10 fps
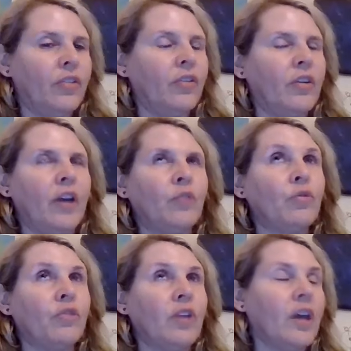
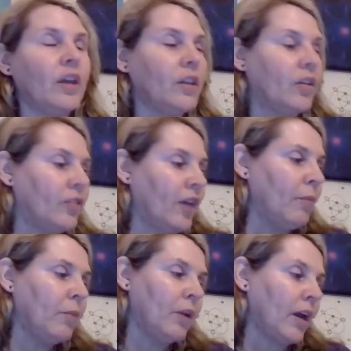the
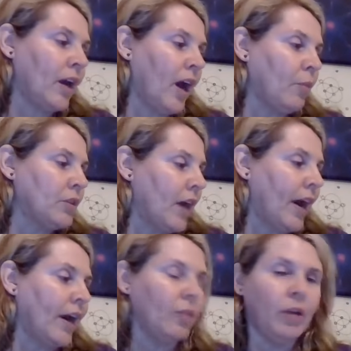statement I got was,
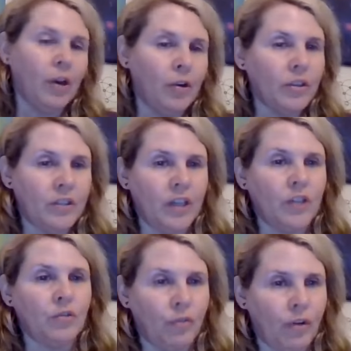"I am here to
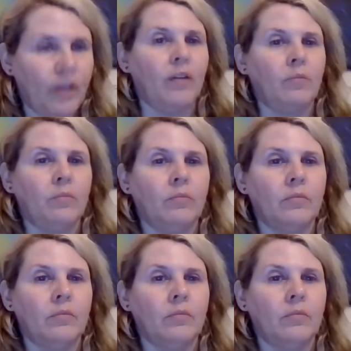teach freedom."